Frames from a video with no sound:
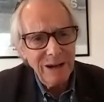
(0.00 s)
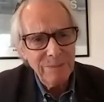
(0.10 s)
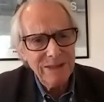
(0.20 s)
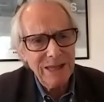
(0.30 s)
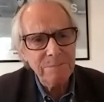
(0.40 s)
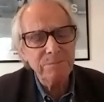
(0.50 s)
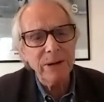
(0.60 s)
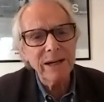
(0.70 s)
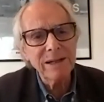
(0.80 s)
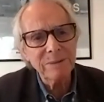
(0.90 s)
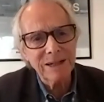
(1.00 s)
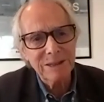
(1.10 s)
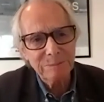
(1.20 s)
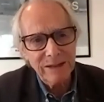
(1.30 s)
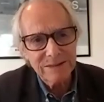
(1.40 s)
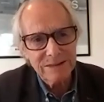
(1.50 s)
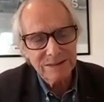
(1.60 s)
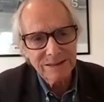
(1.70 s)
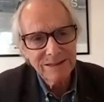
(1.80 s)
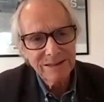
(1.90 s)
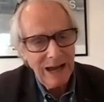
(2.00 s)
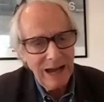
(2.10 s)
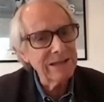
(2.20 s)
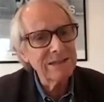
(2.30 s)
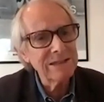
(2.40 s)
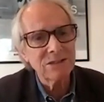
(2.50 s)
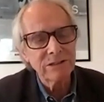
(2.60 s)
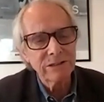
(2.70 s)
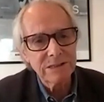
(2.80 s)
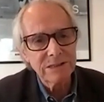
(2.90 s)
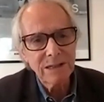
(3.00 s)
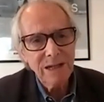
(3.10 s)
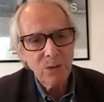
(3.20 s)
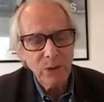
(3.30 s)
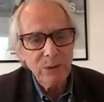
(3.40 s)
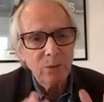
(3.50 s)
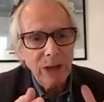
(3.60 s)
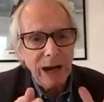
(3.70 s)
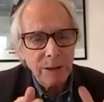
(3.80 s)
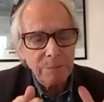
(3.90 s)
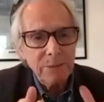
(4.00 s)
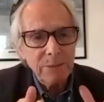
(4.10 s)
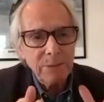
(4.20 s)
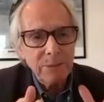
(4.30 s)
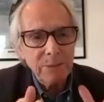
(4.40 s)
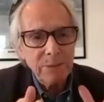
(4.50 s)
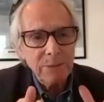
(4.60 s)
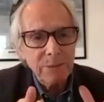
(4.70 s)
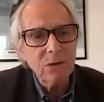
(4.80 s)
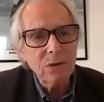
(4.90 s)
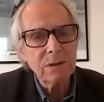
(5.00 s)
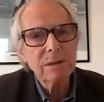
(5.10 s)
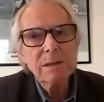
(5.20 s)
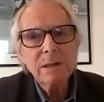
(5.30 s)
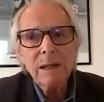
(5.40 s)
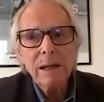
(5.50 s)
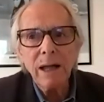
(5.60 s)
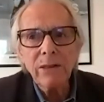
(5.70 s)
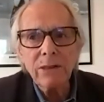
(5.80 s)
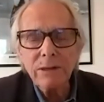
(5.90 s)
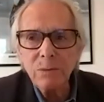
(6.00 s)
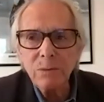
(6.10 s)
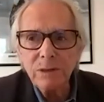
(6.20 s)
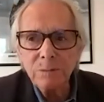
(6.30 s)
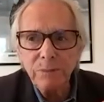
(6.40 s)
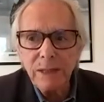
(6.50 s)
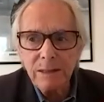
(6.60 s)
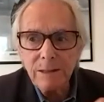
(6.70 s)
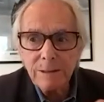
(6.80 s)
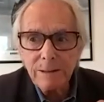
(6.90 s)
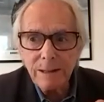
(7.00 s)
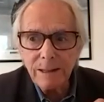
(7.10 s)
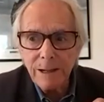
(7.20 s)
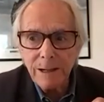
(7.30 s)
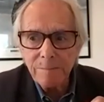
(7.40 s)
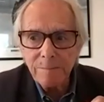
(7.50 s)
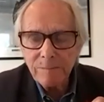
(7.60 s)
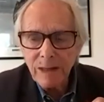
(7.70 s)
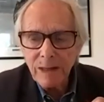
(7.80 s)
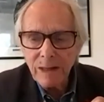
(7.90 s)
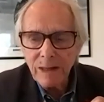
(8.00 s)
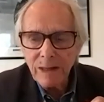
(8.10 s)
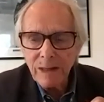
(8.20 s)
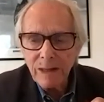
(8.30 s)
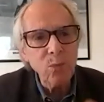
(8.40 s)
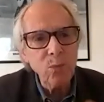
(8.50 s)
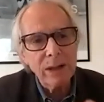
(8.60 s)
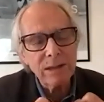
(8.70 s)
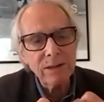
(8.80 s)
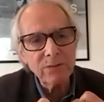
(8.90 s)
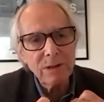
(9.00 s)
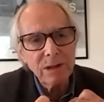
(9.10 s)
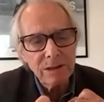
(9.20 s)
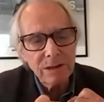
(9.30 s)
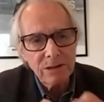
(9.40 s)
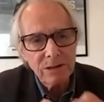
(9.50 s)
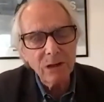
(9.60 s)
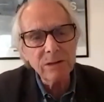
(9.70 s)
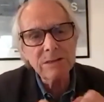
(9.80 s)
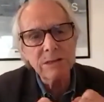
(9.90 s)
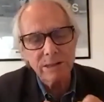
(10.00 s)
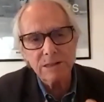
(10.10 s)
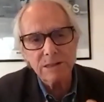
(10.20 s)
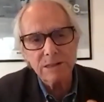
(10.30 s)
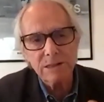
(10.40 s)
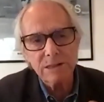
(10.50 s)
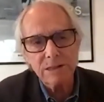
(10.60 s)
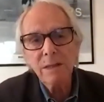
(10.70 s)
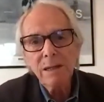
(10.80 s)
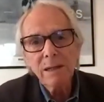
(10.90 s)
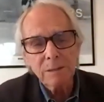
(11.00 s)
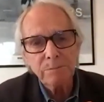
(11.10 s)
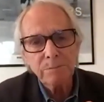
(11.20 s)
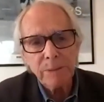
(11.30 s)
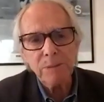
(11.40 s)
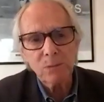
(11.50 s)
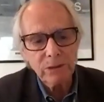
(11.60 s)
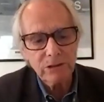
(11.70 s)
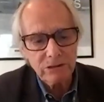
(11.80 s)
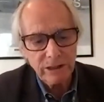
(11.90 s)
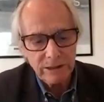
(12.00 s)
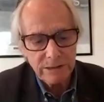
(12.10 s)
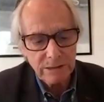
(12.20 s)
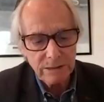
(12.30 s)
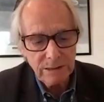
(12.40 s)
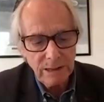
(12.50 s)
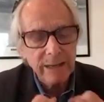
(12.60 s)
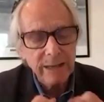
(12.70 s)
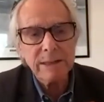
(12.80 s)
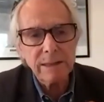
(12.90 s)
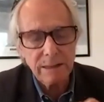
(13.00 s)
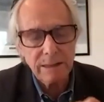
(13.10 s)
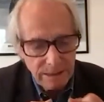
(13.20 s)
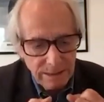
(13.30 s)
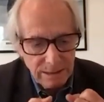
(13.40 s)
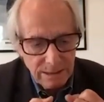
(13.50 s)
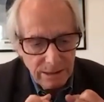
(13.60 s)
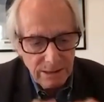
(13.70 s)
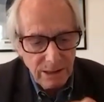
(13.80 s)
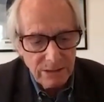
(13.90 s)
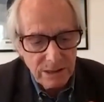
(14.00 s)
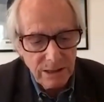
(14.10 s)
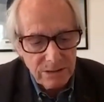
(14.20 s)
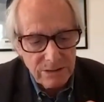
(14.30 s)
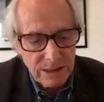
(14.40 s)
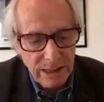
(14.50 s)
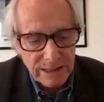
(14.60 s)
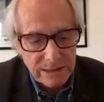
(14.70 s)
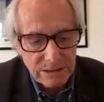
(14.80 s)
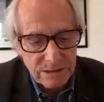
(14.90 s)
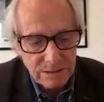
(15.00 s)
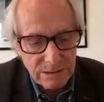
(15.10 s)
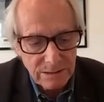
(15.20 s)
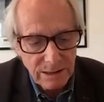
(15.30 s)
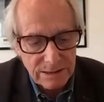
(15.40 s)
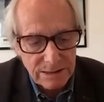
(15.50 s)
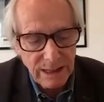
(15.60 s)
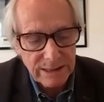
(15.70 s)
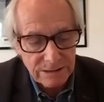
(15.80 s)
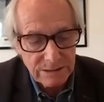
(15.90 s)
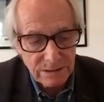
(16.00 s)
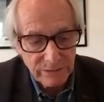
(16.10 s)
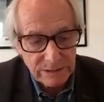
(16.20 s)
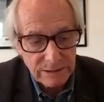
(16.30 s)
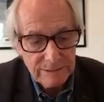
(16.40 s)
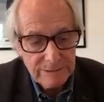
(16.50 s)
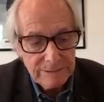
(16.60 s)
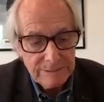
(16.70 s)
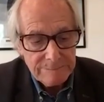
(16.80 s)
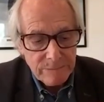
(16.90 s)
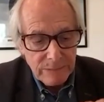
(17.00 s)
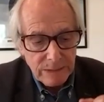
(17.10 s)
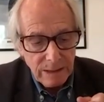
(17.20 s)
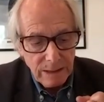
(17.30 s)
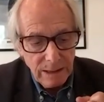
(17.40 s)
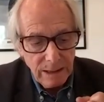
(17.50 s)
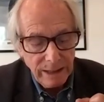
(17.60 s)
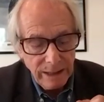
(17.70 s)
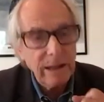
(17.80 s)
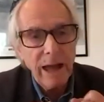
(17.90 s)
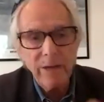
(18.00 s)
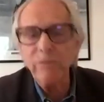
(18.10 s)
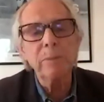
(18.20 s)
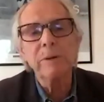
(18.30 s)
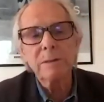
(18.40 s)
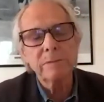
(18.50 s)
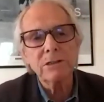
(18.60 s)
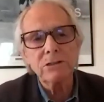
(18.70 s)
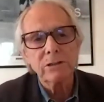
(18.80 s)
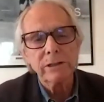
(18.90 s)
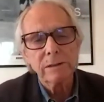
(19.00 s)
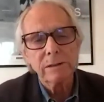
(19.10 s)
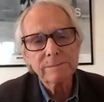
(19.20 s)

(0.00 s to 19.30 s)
I mean, they pale by comparison. And the Tories, our people would know more, and they would be, they would have a wealth of knowledge and experience that people would trust. I think those are the essence of it. That's the essence of it. And everybody must join.